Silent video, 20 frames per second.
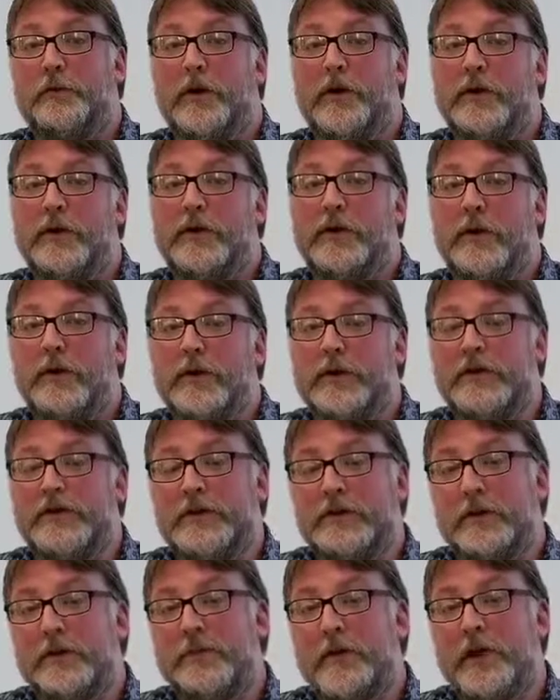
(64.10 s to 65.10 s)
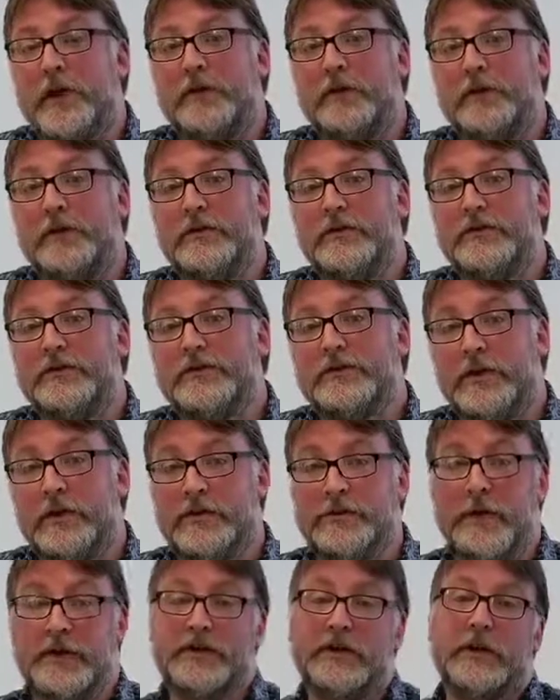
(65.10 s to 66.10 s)
of my colleagues, the librarians,
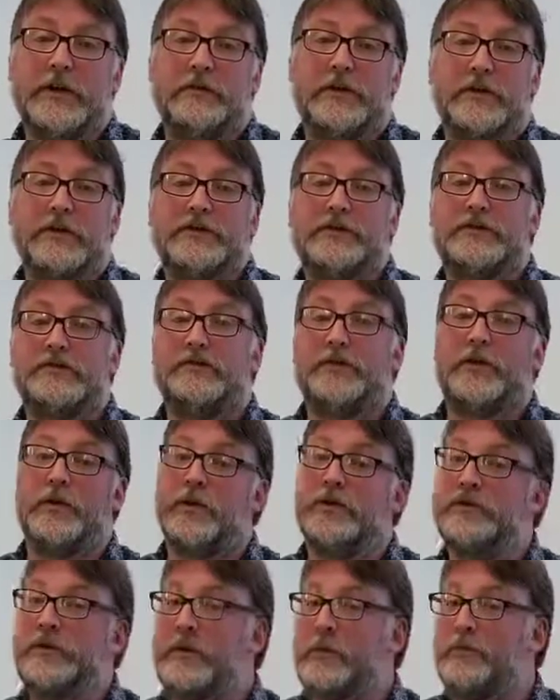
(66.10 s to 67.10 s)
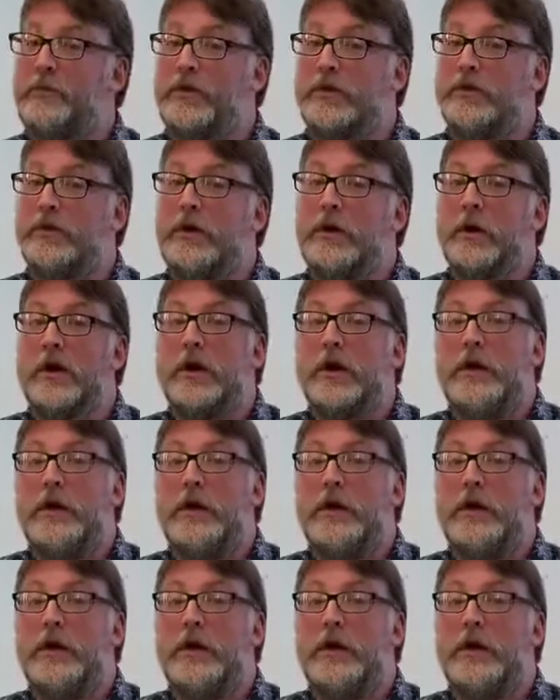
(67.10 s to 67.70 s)
especially if it's, for example,